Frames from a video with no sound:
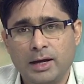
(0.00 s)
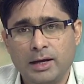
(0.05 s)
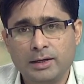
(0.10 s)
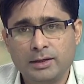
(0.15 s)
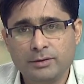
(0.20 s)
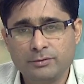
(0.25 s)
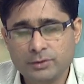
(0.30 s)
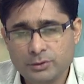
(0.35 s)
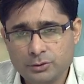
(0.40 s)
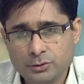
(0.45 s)

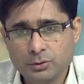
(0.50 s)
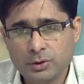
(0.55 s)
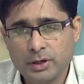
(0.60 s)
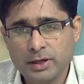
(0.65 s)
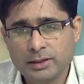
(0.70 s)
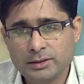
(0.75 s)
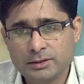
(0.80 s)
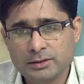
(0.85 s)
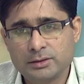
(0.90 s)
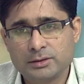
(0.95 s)
and even
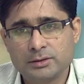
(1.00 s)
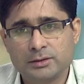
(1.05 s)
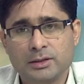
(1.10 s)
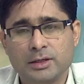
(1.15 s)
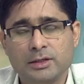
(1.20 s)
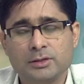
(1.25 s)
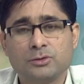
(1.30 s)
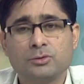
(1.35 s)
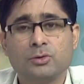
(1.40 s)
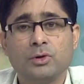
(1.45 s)
today it's
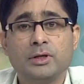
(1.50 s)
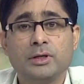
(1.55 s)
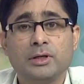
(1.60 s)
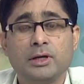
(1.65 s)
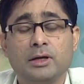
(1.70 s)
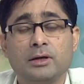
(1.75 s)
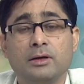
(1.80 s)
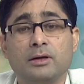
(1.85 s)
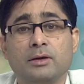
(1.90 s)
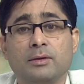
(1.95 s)
it's going
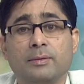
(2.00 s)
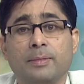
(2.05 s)
a,